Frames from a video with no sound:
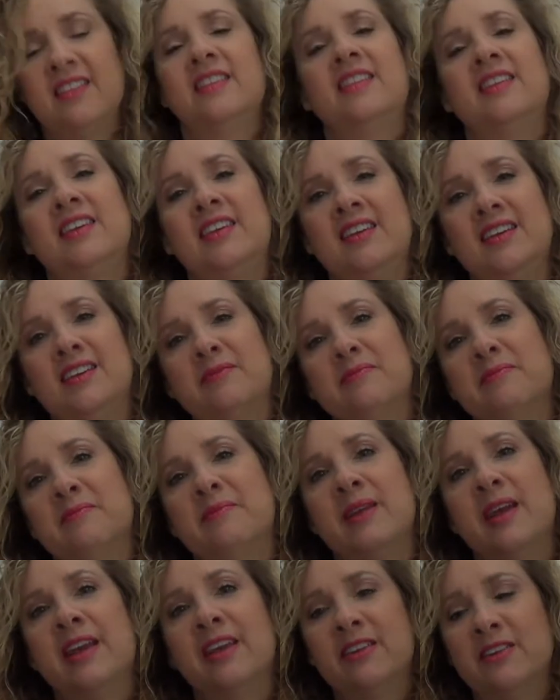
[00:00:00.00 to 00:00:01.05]
The
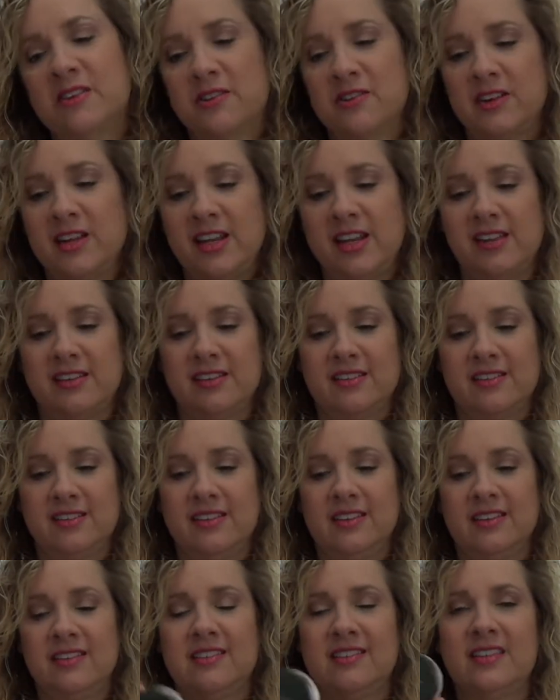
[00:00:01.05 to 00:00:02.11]
main ingredient
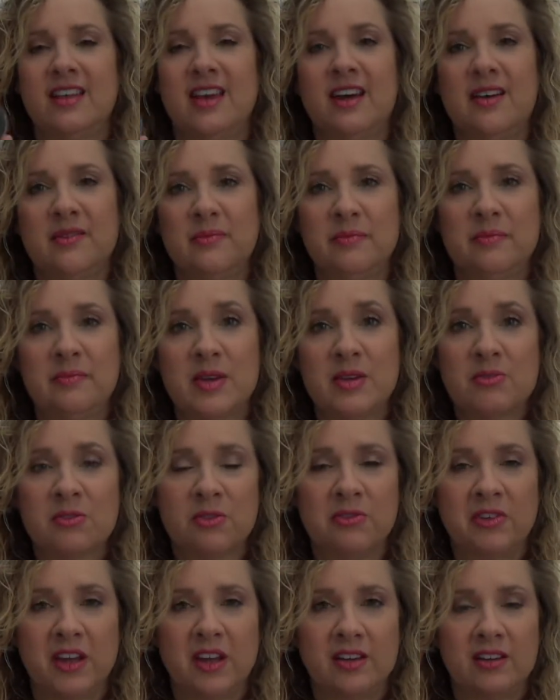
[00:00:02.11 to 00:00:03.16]
in mineral
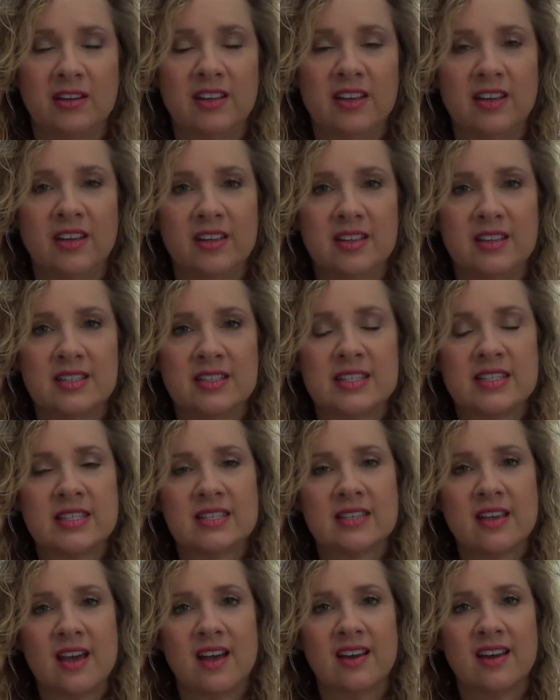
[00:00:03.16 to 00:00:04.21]
veil
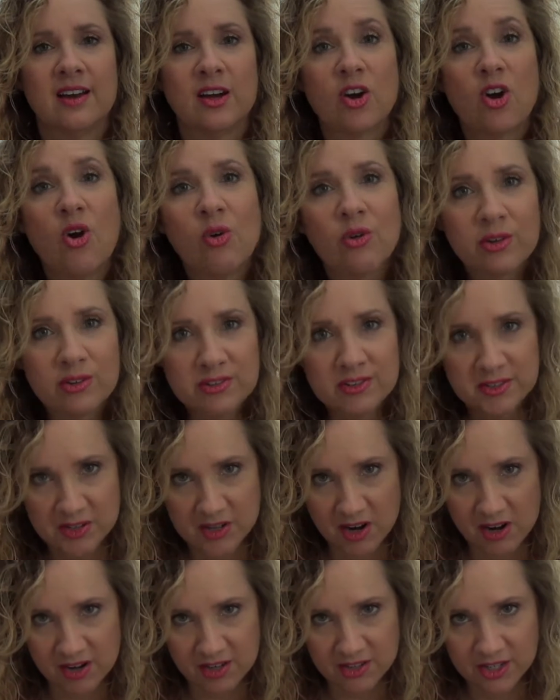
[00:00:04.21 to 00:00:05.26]
is
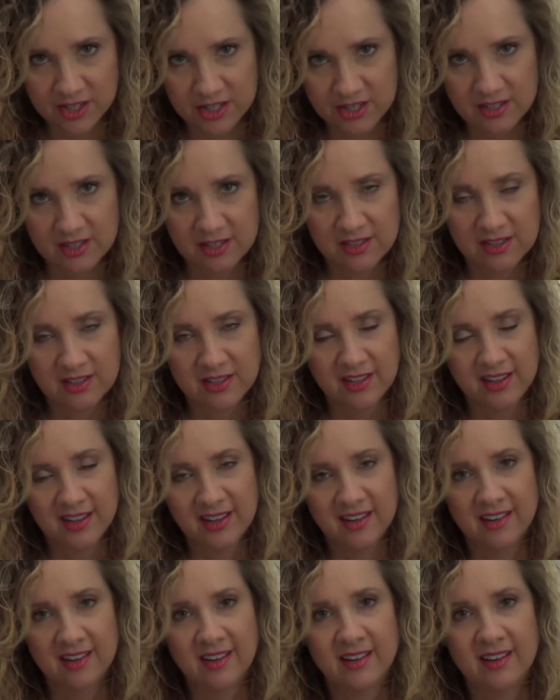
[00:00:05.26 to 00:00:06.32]
cornstarch.
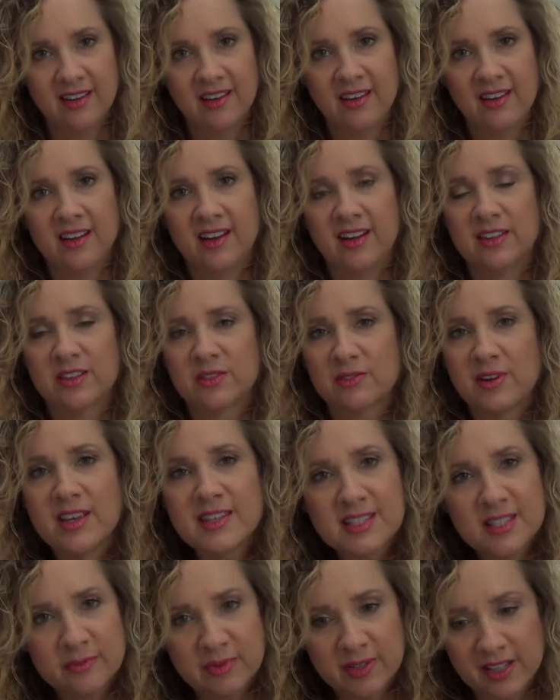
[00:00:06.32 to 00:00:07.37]
And the
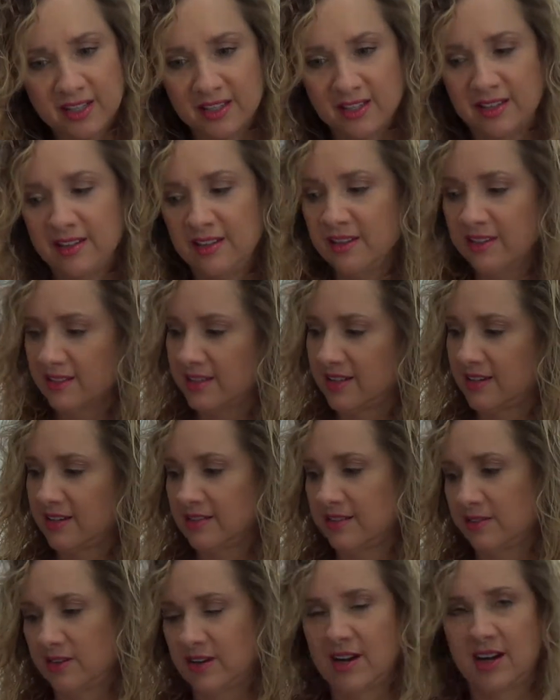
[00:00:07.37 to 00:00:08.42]
recipe
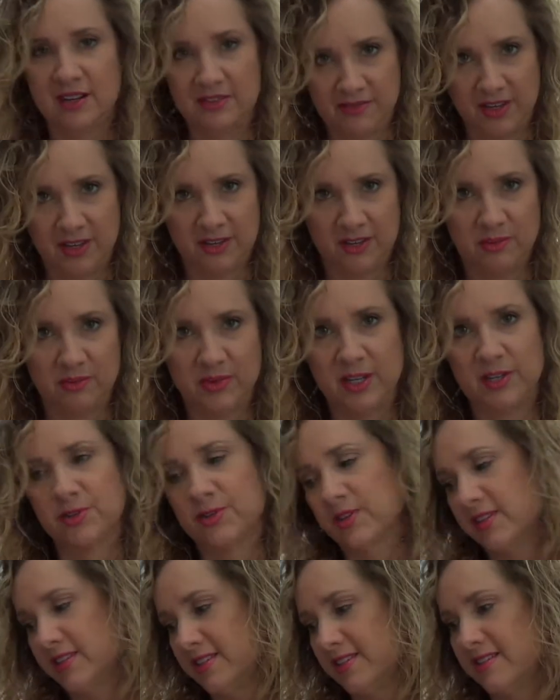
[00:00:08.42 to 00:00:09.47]
that I found on
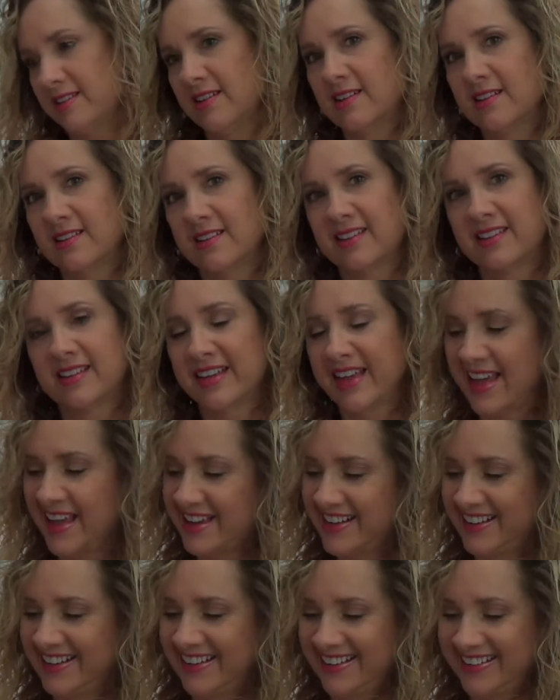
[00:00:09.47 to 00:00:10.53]
Pinterest
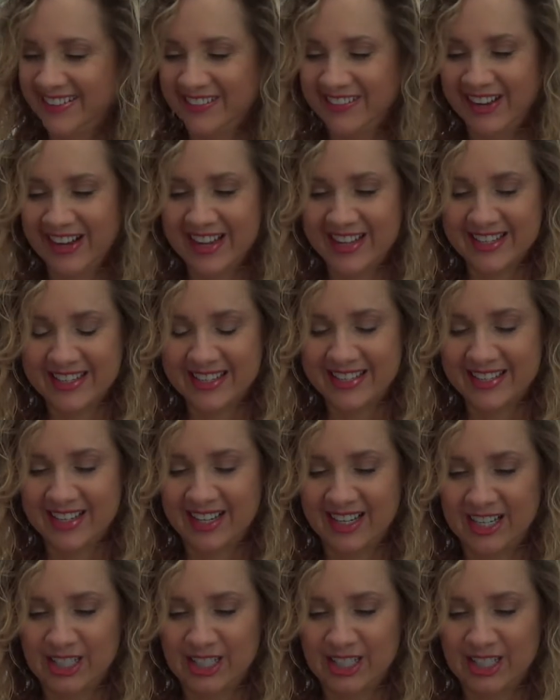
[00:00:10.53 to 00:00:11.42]
was